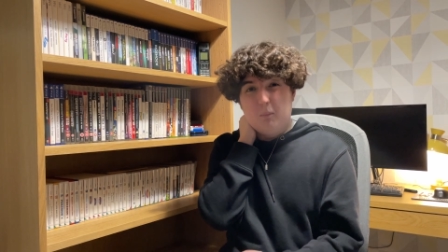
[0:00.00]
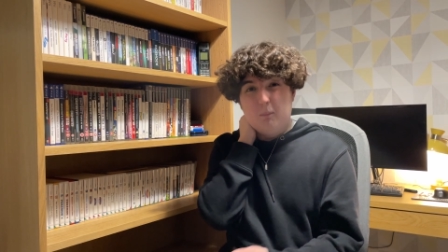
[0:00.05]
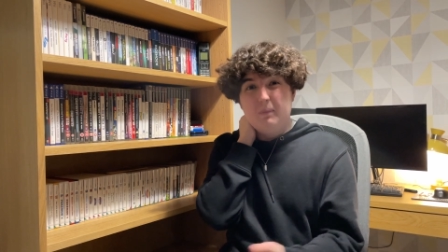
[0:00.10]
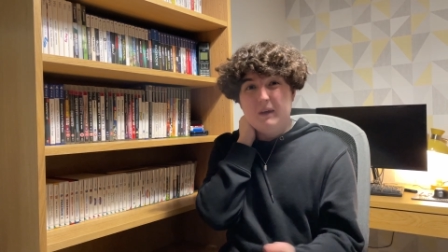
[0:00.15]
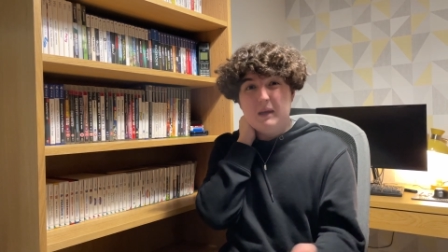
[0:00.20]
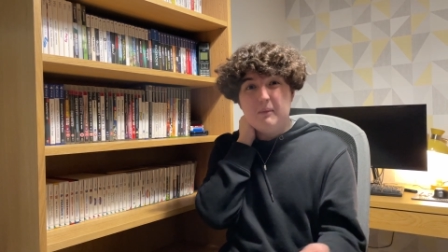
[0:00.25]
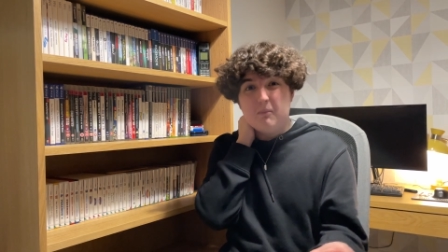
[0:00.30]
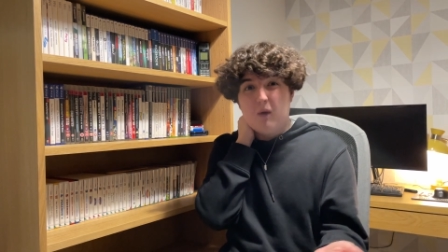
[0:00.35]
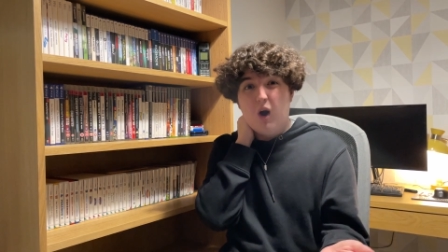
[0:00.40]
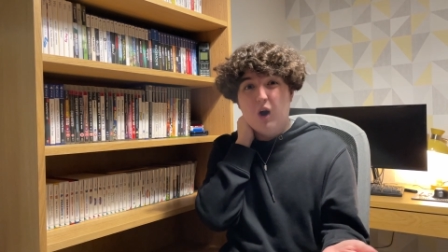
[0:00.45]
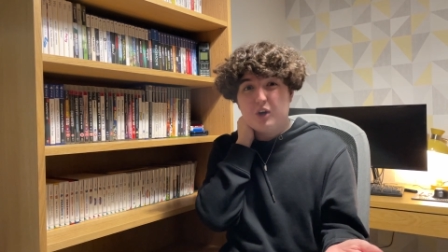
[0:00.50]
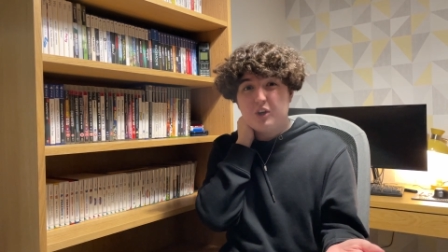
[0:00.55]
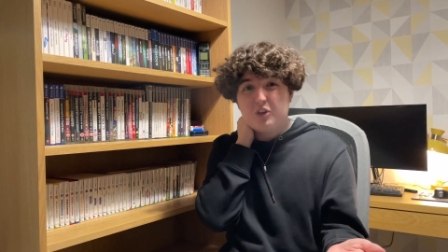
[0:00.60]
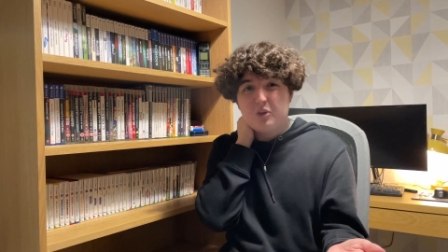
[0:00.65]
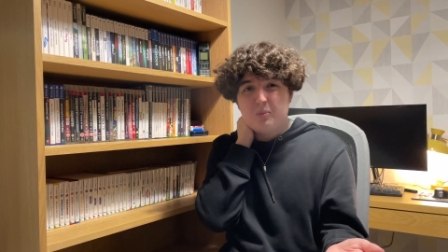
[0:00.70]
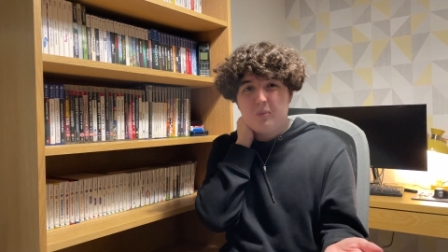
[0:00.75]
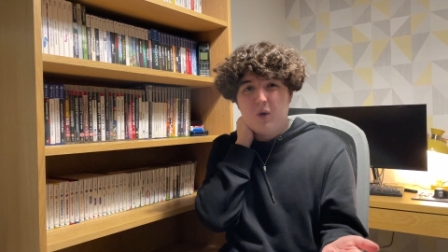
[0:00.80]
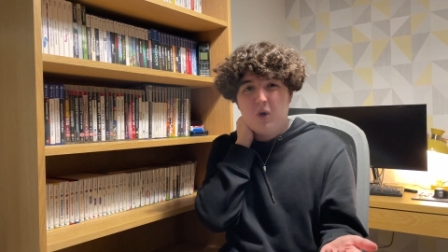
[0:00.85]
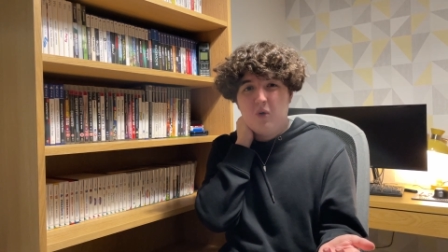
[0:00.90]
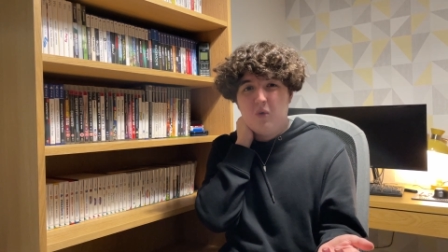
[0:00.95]
be
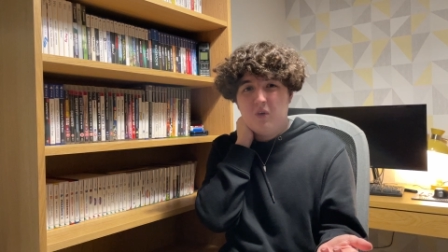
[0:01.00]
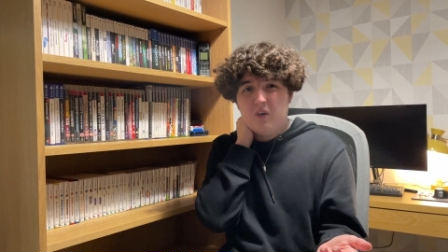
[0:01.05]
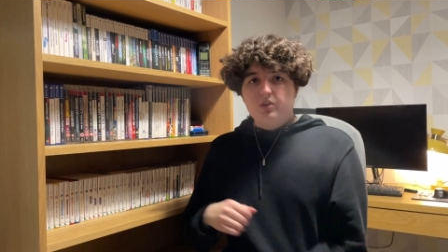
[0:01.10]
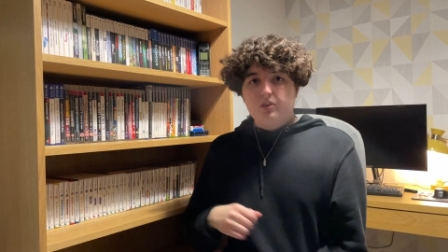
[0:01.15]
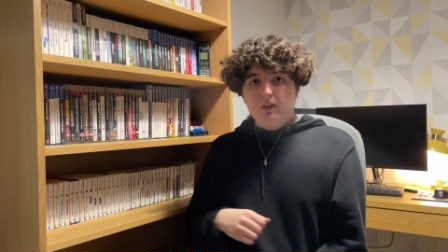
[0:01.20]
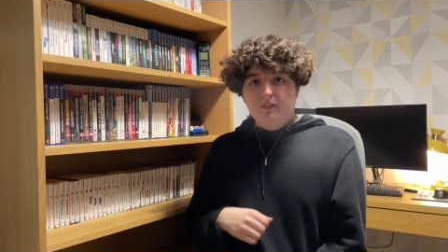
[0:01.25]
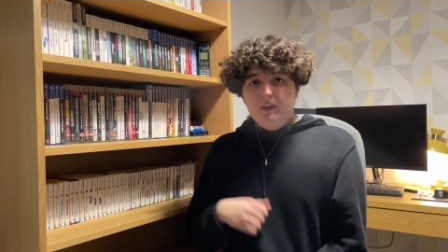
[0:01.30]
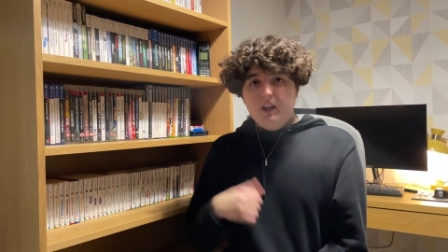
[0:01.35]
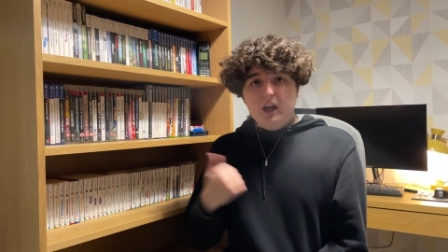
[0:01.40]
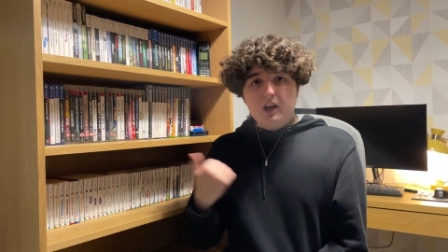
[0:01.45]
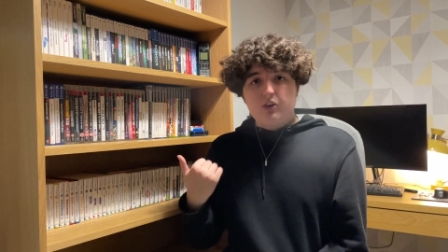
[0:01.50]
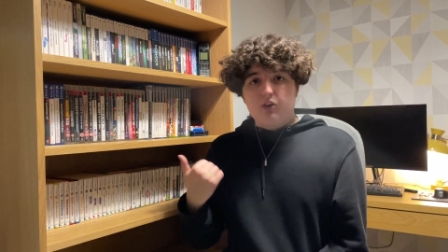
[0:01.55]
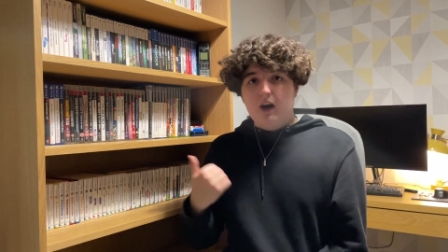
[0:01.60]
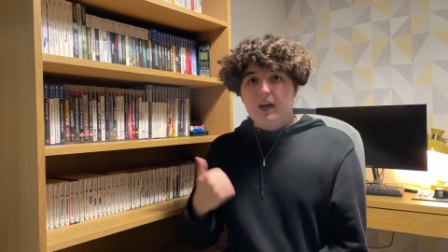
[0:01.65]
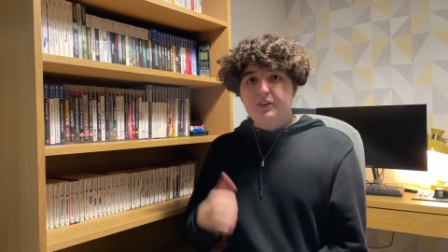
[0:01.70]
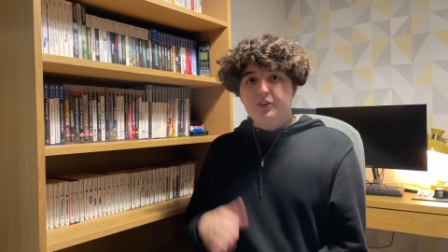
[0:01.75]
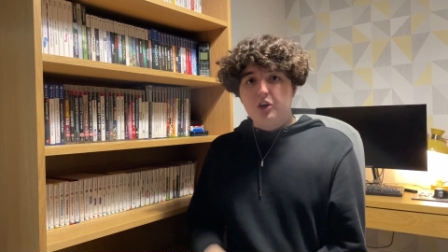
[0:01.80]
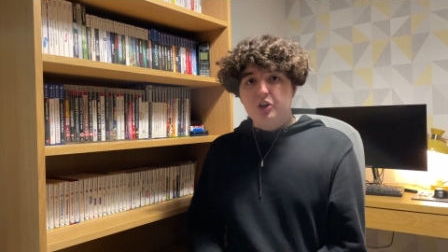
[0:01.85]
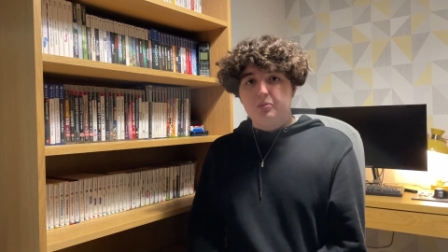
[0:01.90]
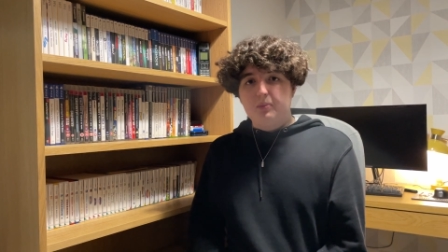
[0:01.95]
marketable. Something like
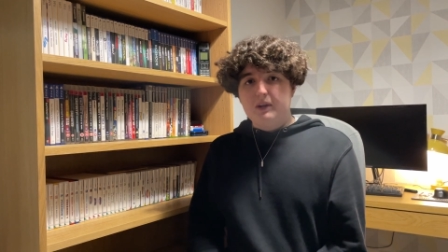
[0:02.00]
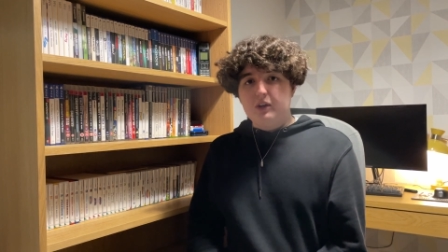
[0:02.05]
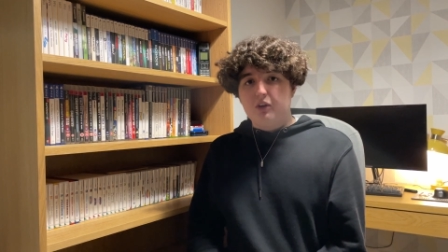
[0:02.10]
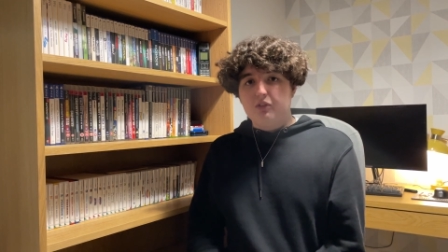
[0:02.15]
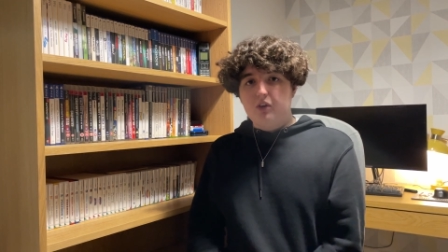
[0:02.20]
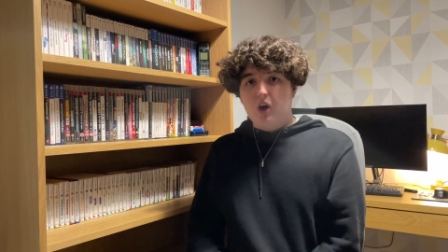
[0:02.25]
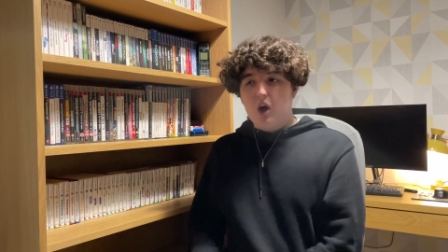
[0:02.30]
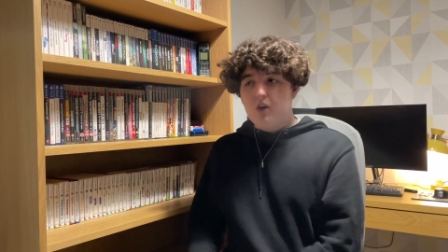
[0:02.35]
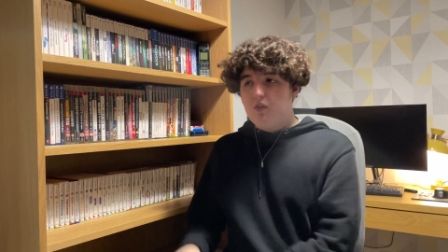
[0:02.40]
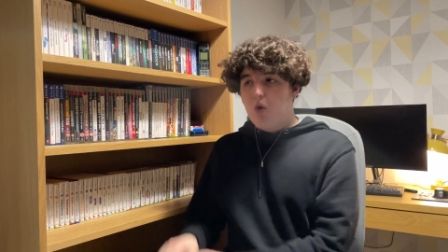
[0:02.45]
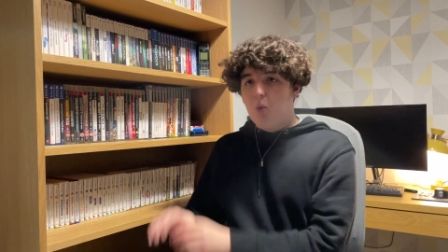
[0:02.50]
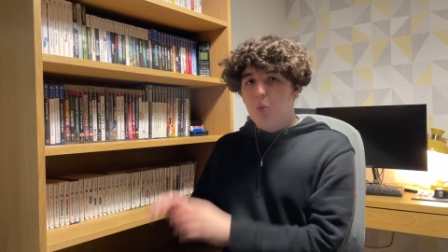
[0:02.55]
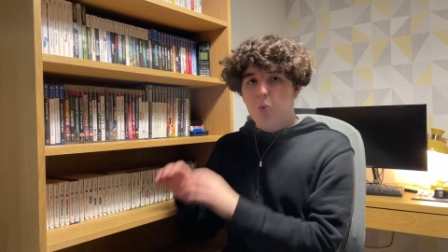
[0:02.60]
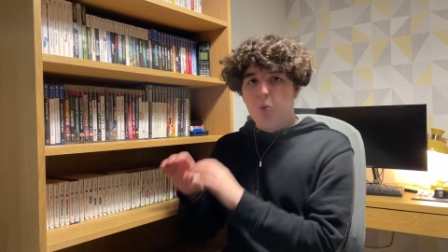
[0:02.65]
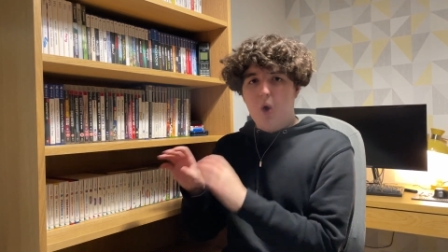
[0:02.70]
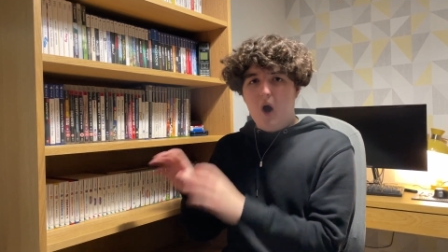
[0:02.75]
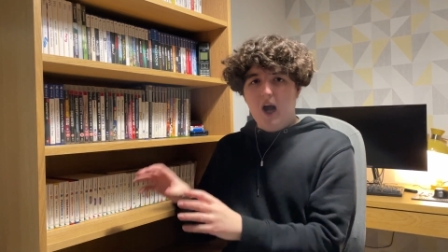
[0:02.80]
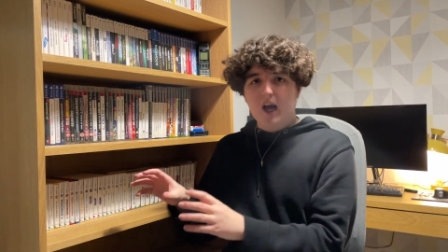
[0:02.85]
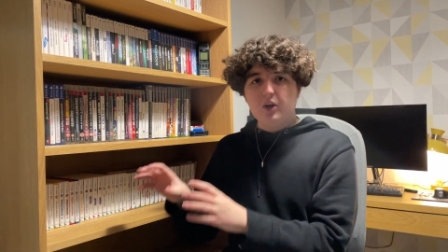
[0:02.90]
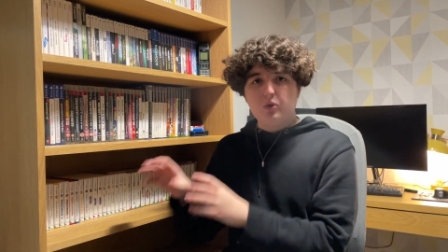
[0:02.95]
Kratos may not fly with a
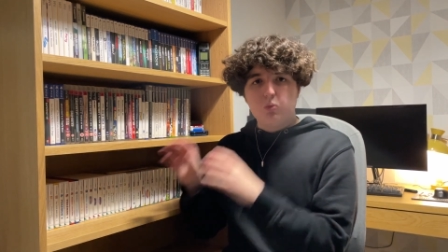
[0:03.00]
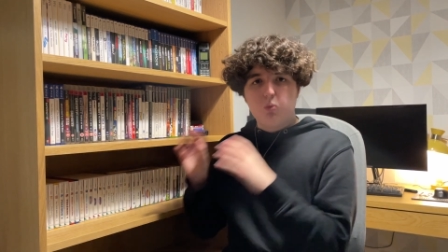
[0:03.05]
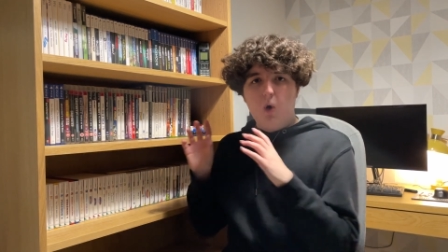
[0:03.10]
wide,